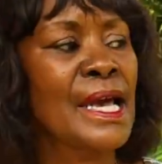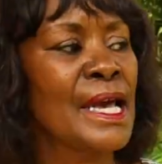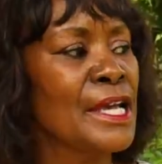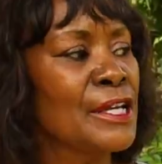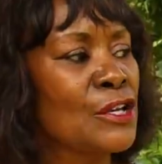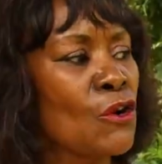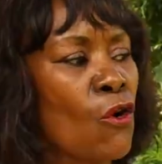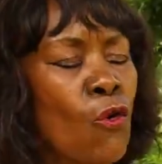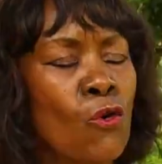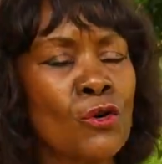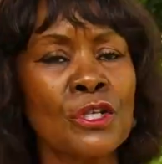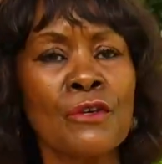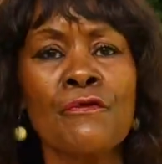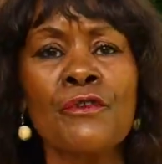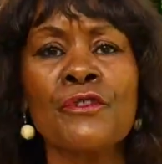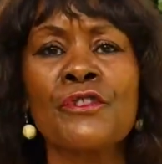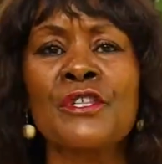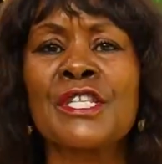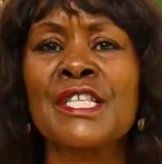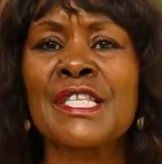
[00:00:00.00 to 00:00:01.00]
in order
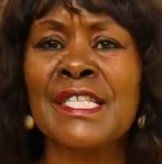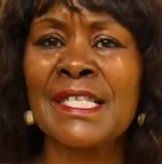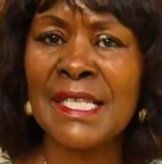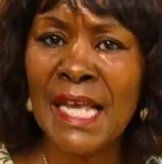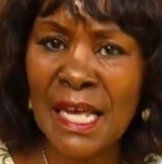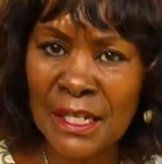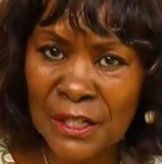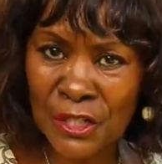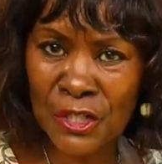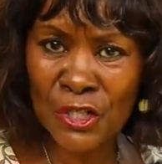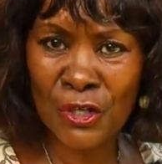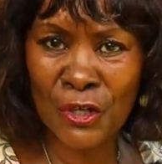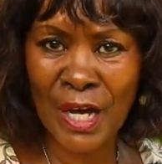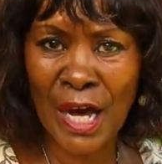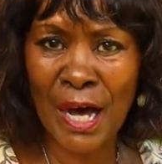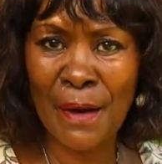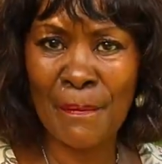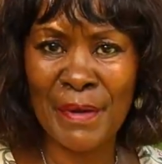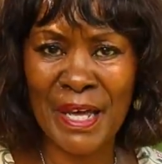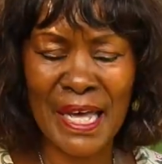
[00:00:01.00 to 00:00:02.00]
for the sun to
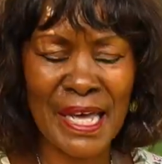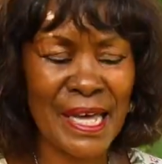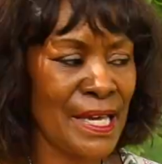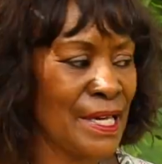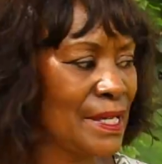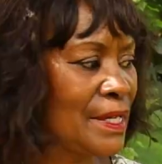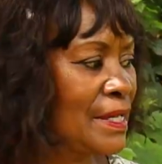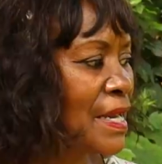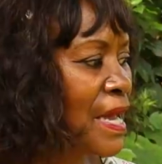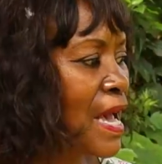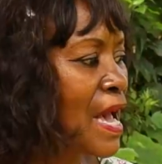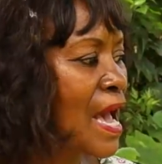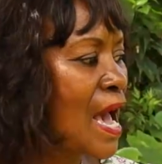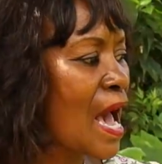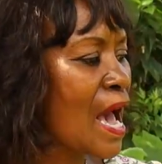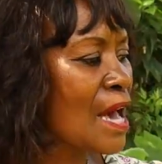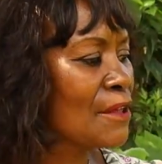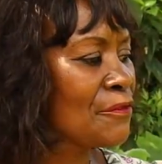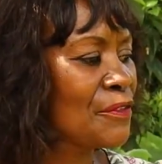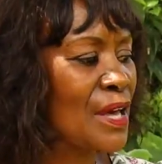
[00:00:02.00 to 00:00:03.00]
come in
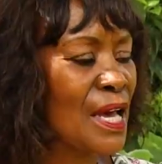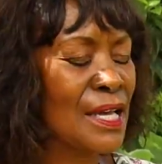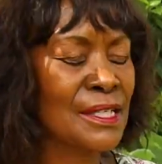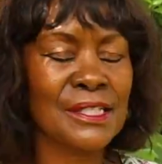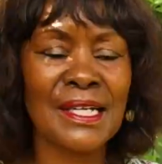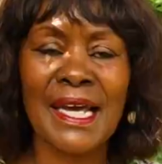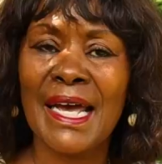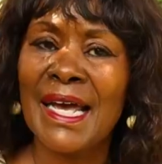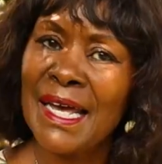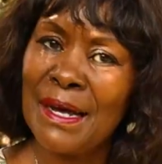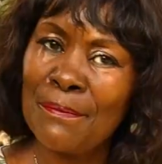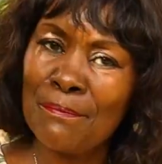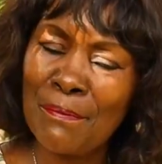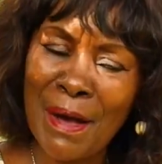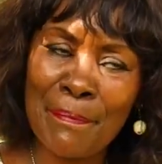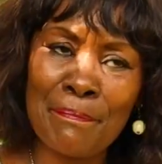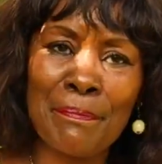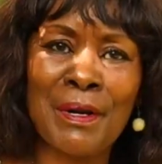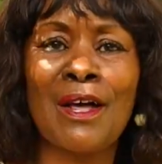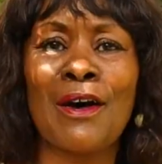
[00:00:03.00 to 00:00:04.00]
and that my
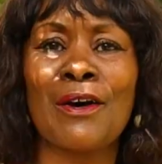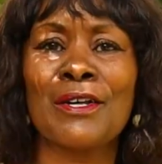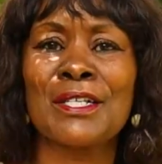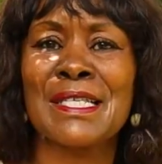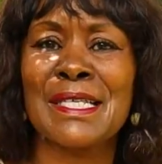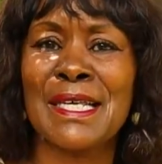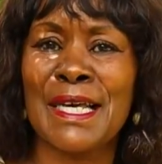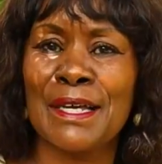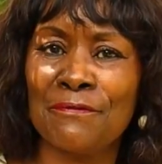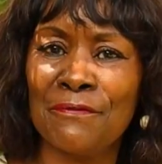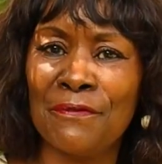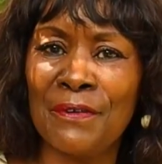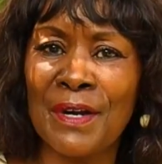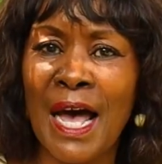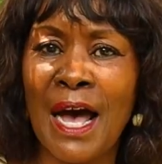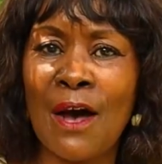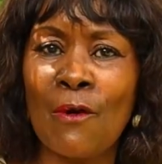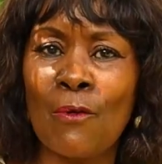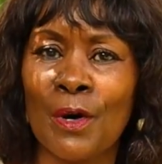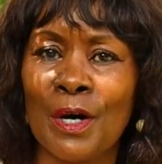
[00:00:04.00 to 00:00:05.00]
plants can
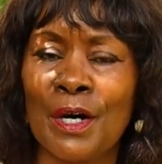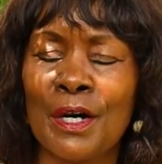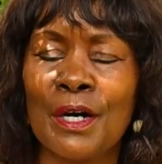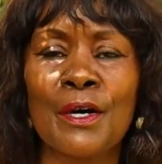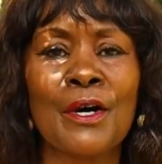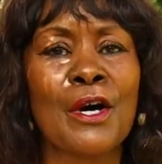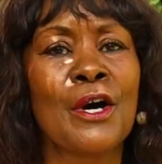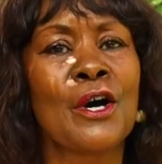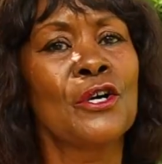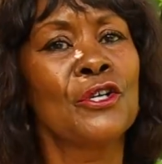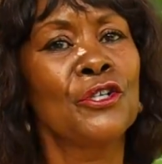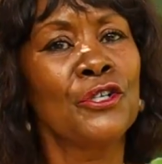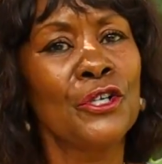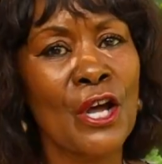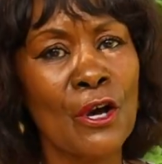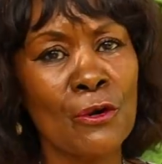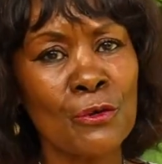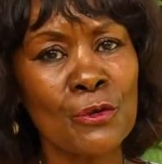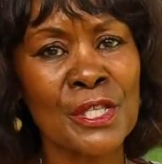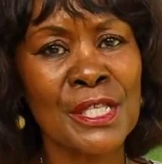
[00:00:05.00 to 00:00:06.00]
flower.
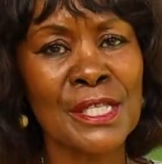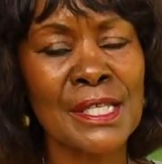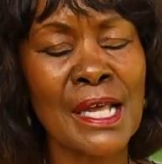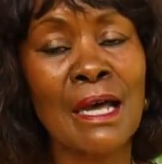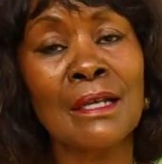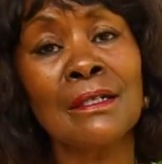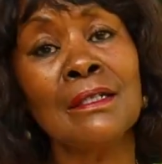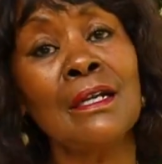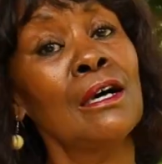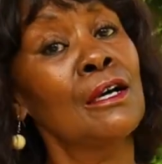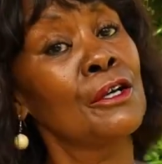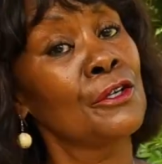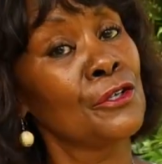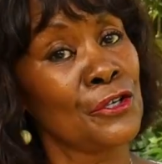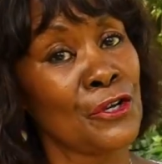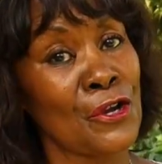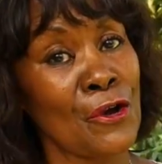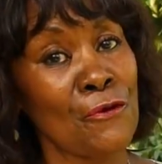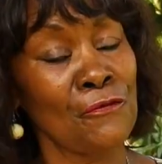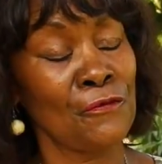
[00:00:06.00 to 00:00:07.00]
No sun,
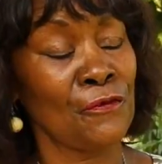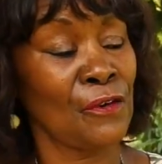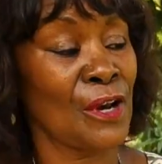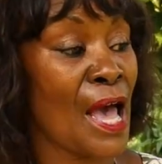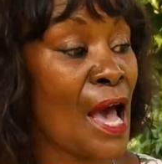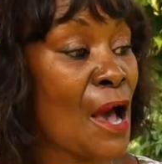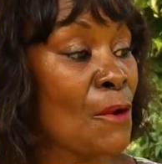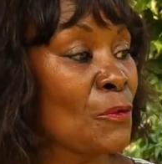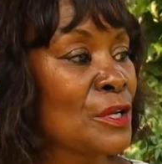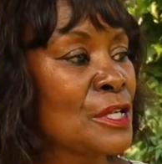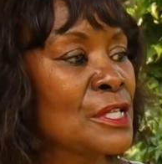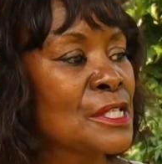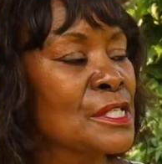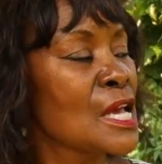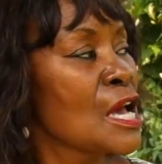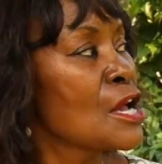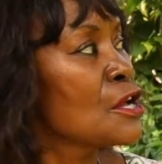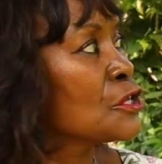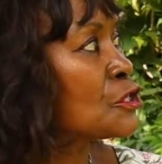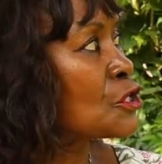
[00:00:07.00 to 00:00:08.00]
no flowers.
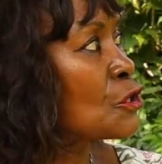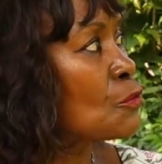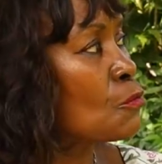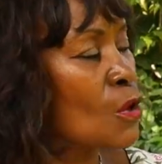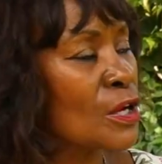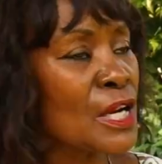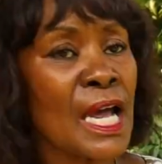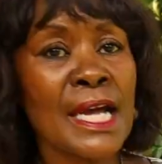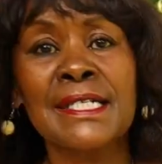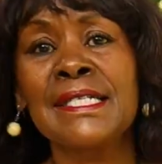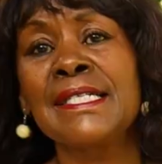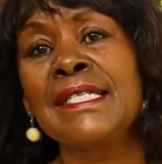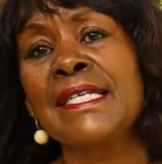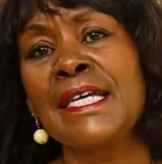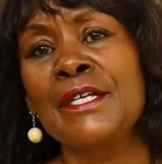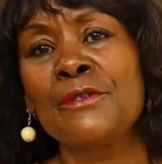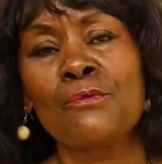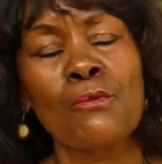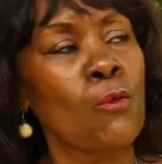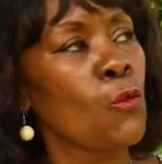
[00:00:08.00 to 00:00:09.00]
So what I
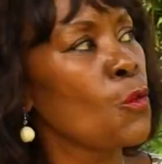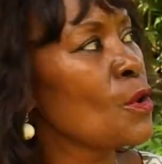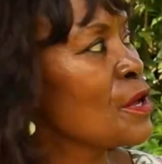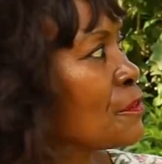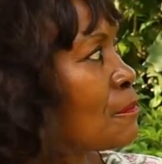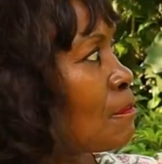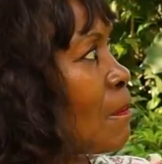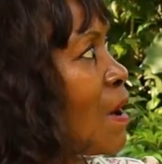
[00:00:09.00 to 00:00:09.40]
did with